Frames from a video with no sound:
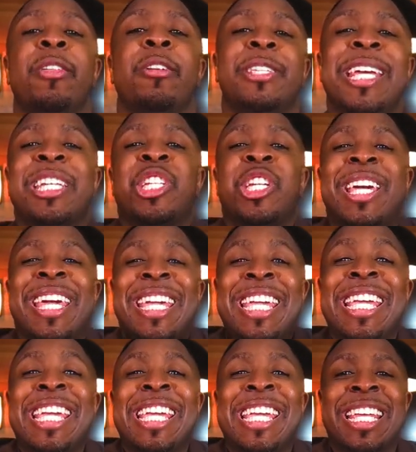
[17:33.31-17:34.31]
there's actually an
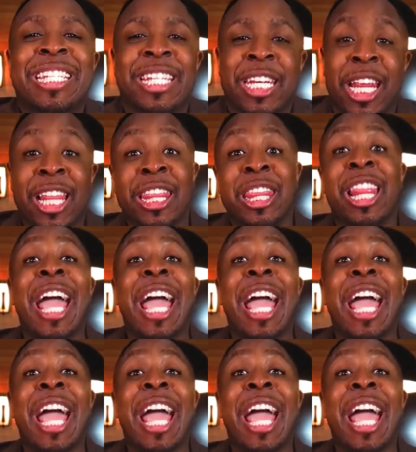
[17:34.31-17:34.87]
ease and a